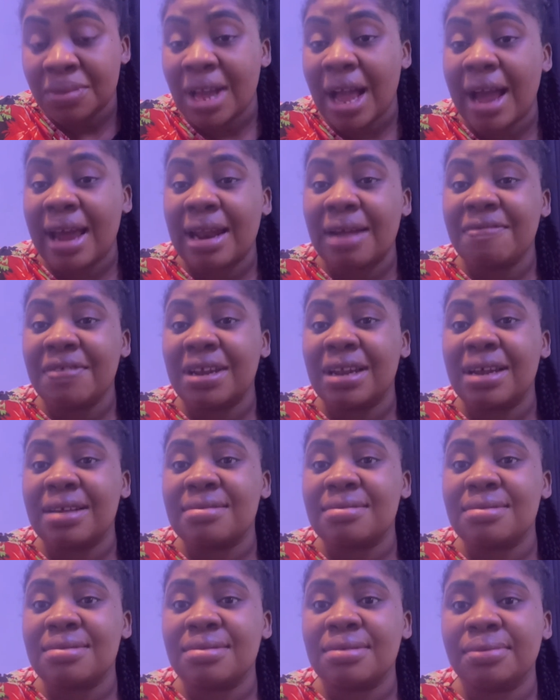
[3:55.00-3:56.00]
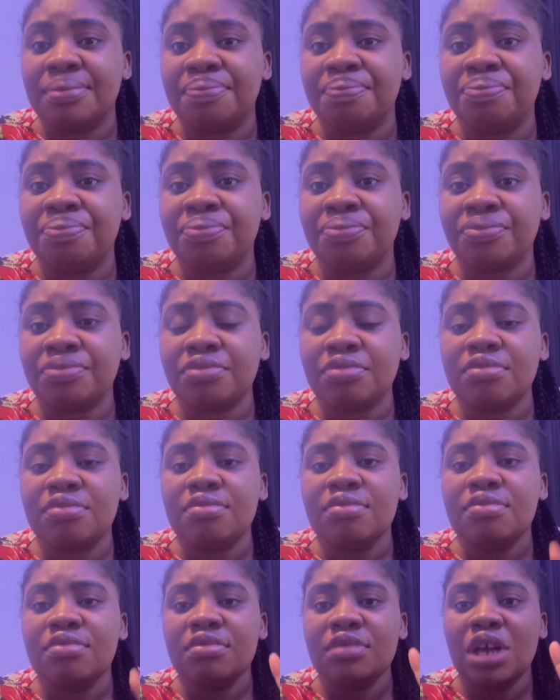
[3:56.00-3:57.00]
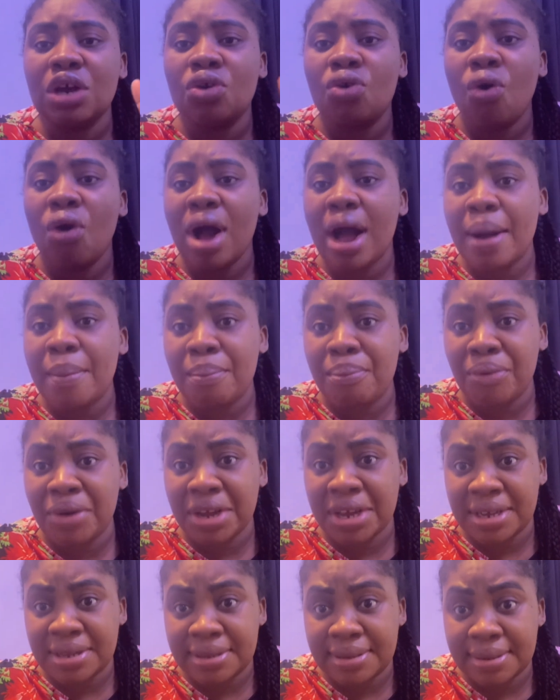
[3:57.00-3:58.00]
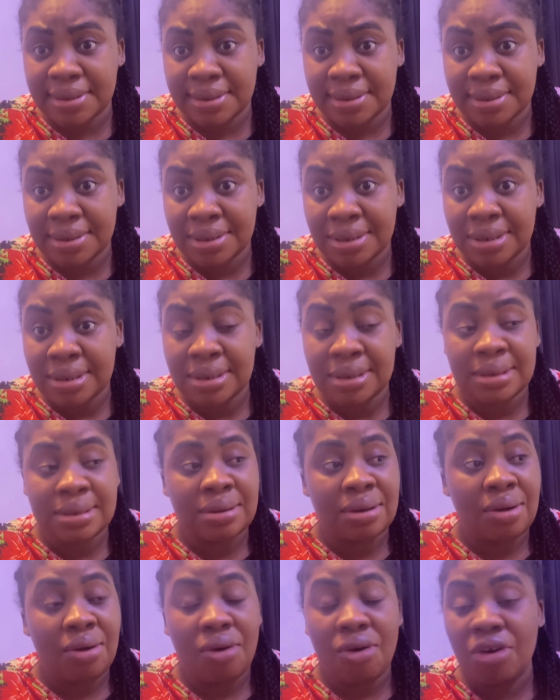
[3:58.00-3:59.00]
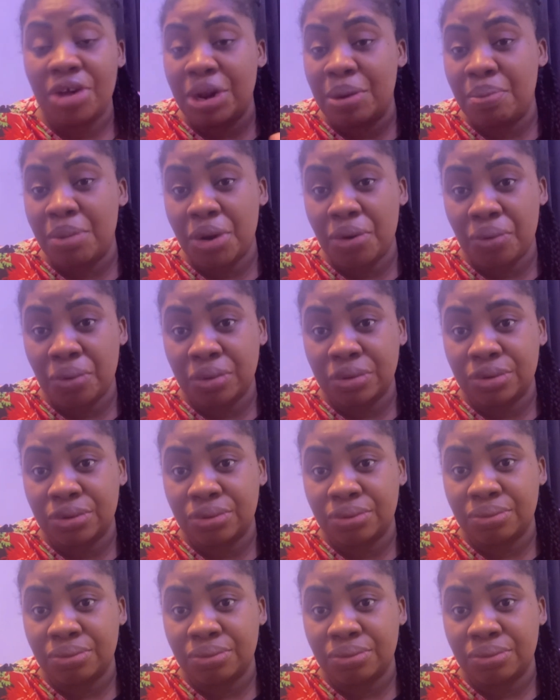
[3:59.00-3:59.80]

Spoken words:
And after that, go and break it on a main road,